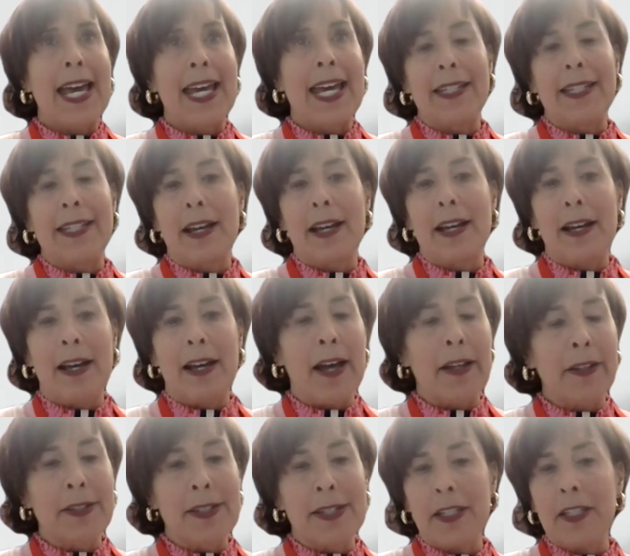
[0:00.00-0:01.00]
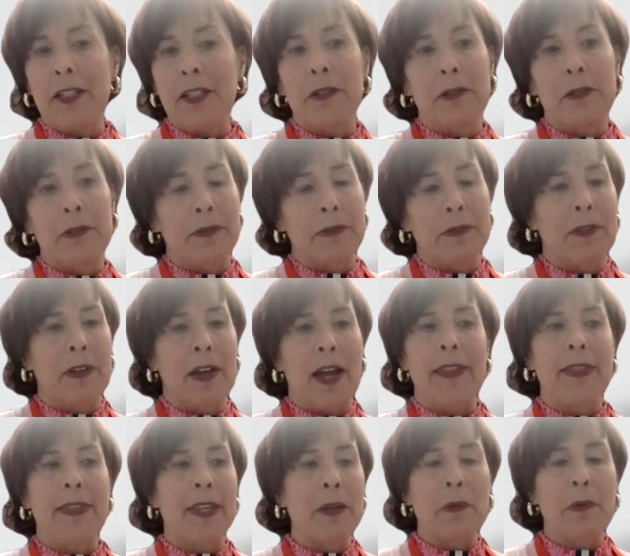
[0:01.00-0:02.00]
And I'll tell you,
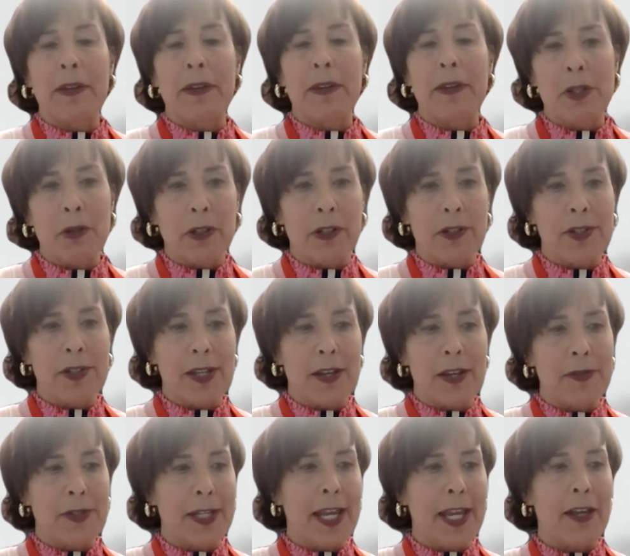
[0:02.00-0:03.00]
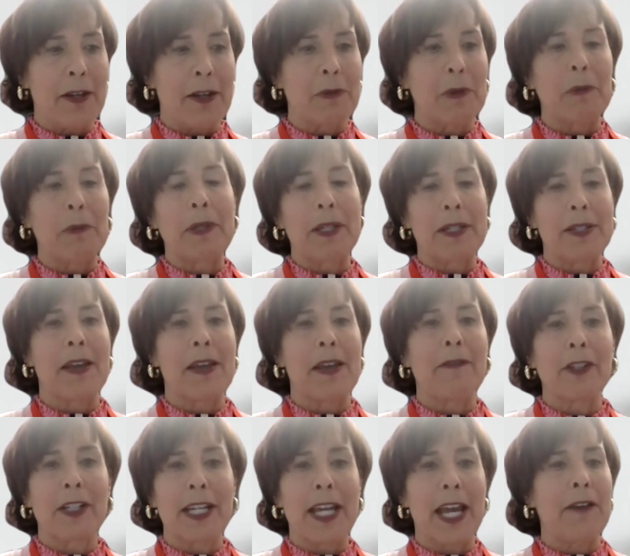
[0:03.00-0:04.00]
I think we have to hold ourselves accountable, because
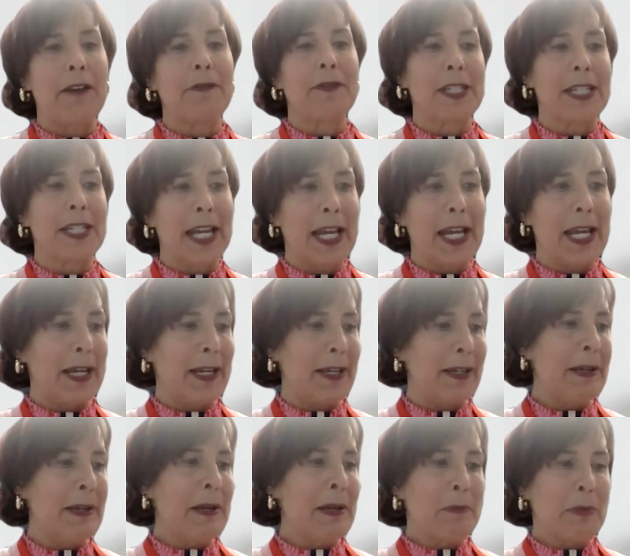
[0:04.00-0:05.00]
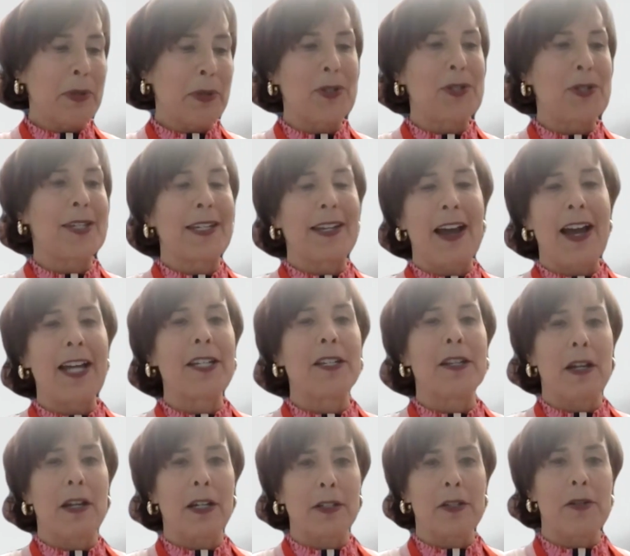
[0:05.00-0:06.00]
every FDA person I
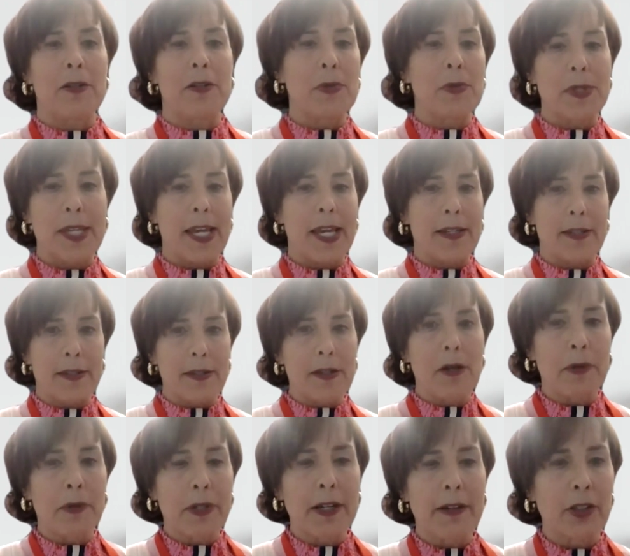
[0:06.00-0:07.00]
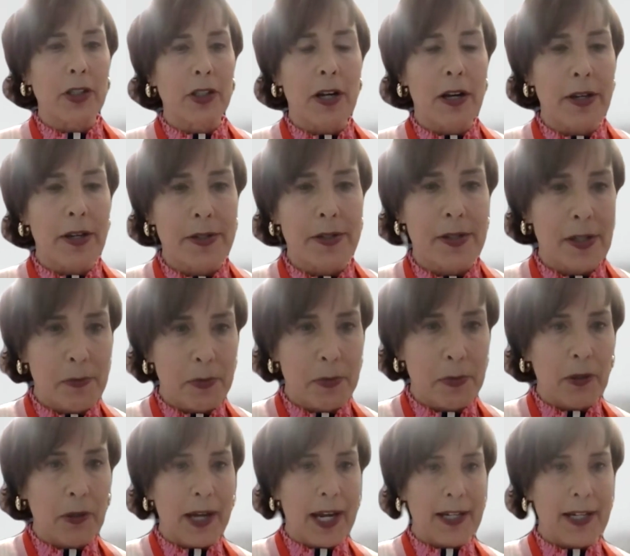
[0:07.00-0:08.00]
talk to says no one ever calls us
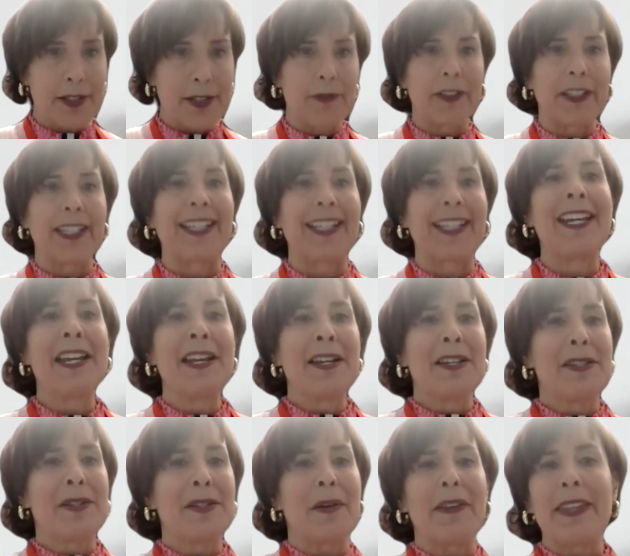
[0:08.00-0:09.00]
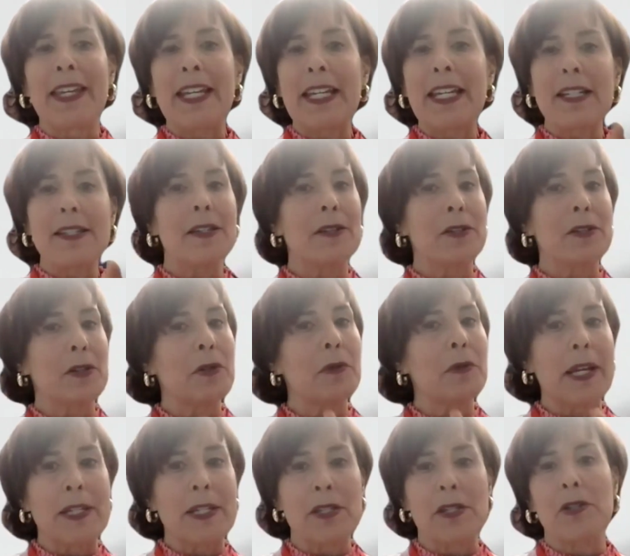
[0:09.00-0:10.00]
proactively. So I think it's a
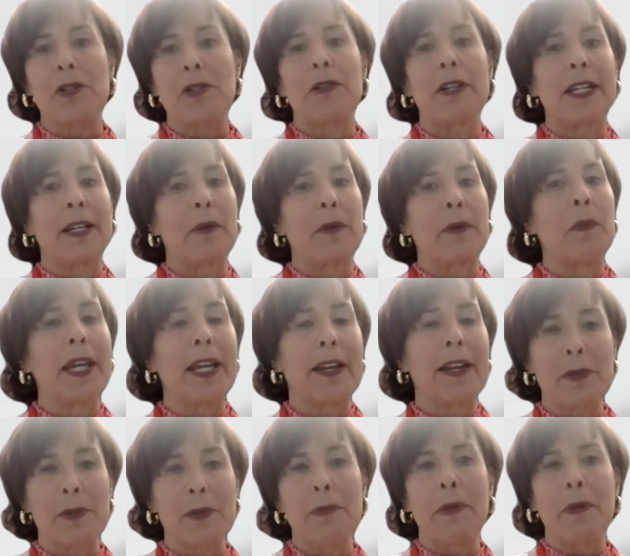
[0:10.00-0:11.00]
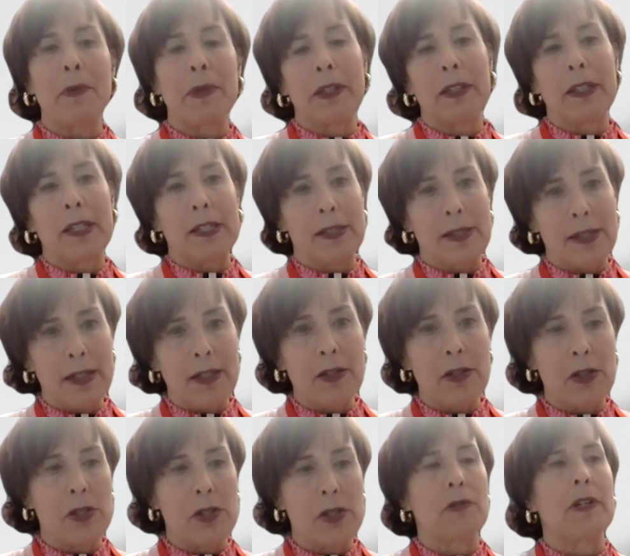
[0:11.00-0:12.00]
two-way street, and we have to be willing as
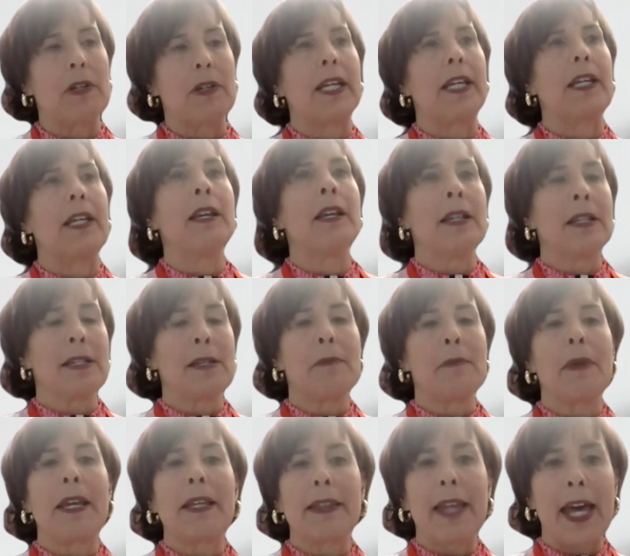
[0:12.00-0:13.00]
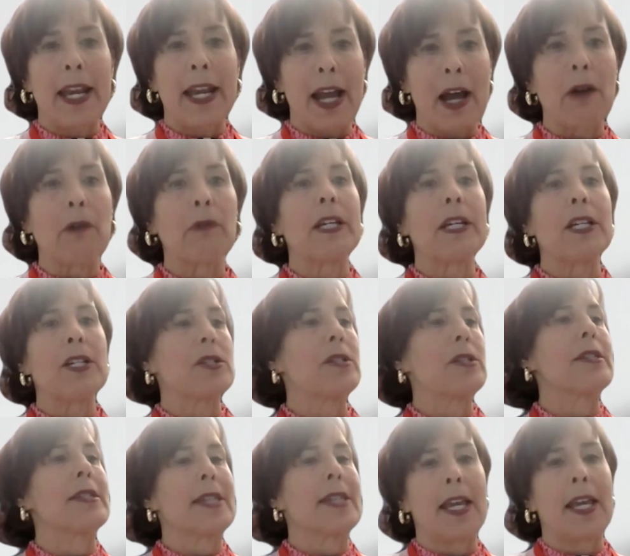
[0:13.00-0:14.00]
industry to make that outreach
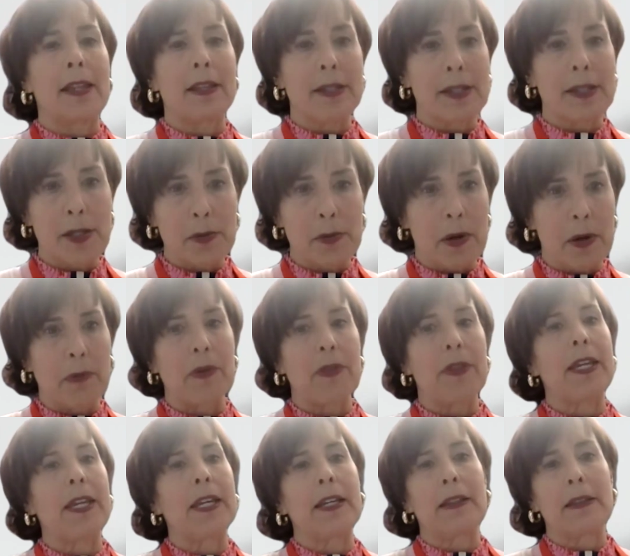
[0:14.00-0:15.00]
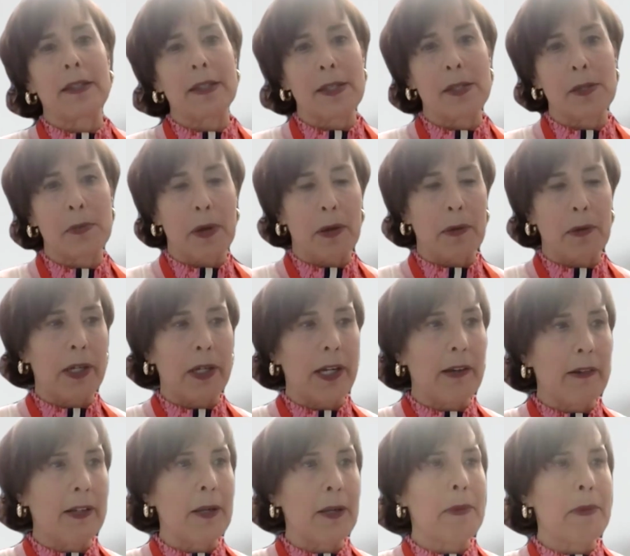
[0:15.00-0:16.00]
and say, this is what we're thinking, this is what we're
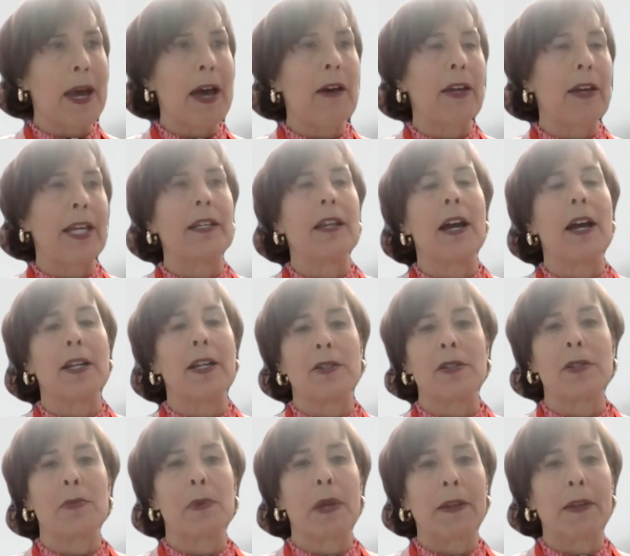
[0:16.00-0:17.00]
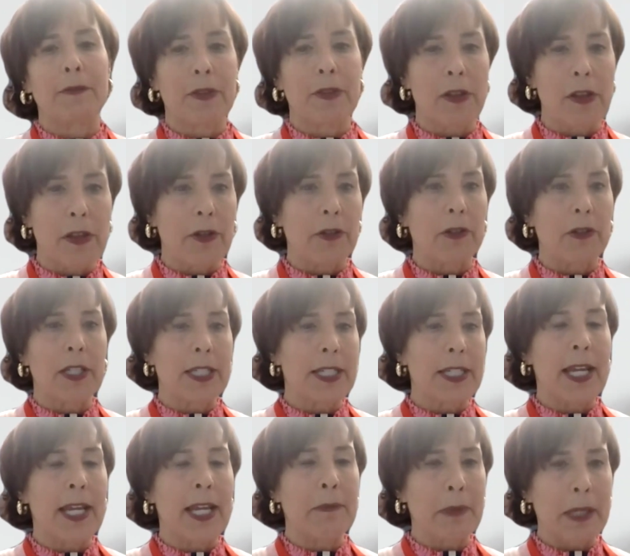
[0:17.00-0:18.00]
hearing about, and not just wait for the
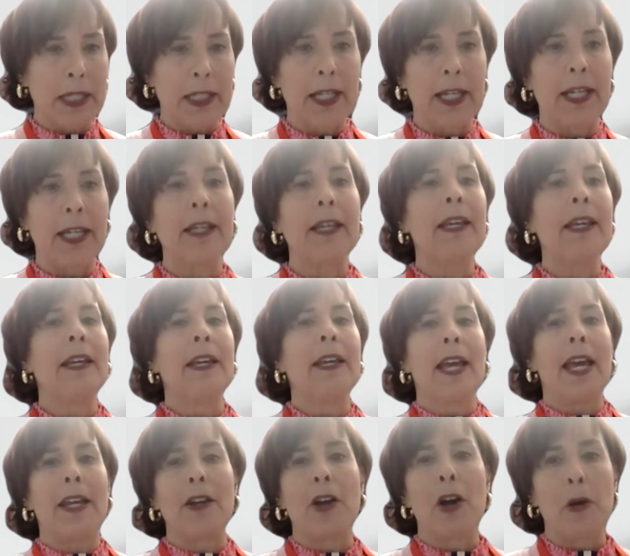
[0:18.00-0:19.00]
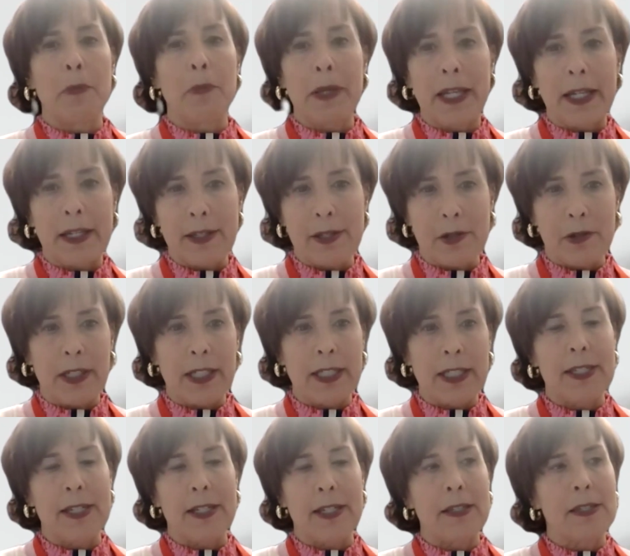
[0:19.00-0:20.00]
30-day meeting and hope it gets
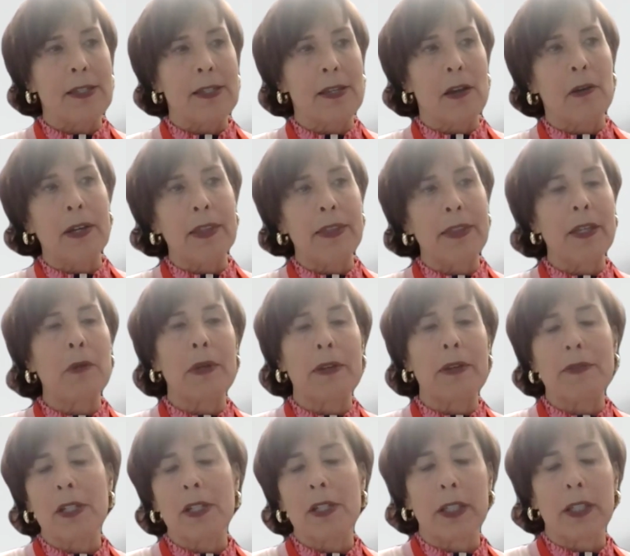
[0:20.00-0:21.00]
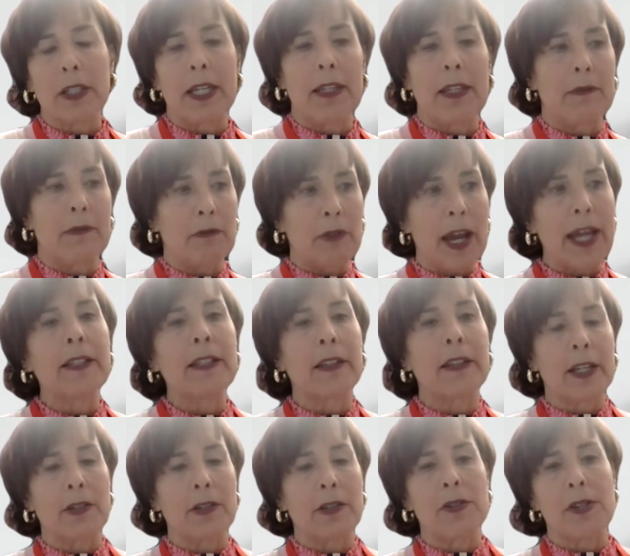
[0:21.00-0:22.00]
granted. So I think we have to look at
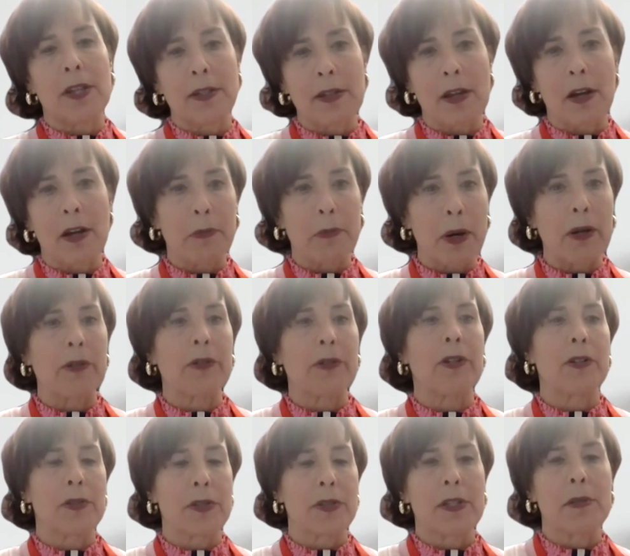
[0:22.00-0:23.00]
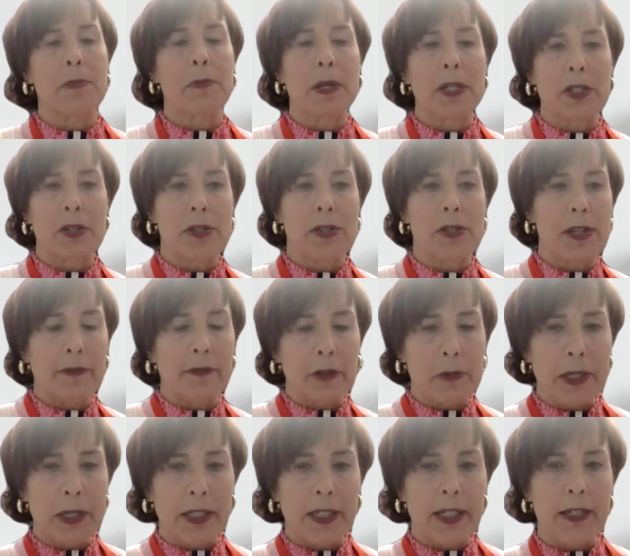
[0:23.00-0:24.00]
regulators as our partners as much as
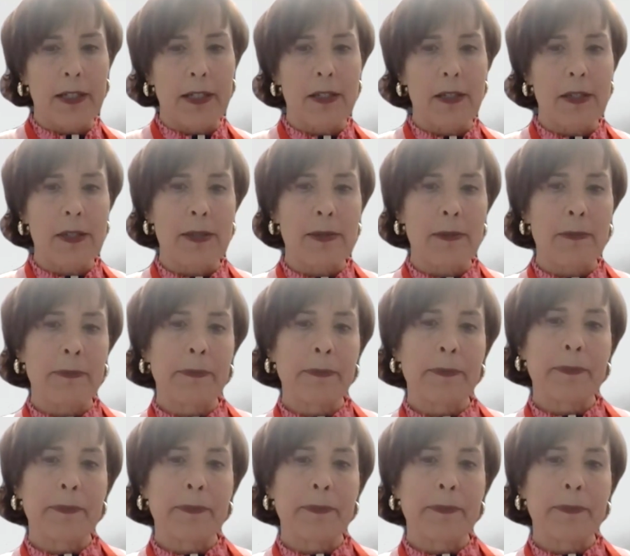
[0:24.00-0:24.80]
everybody else.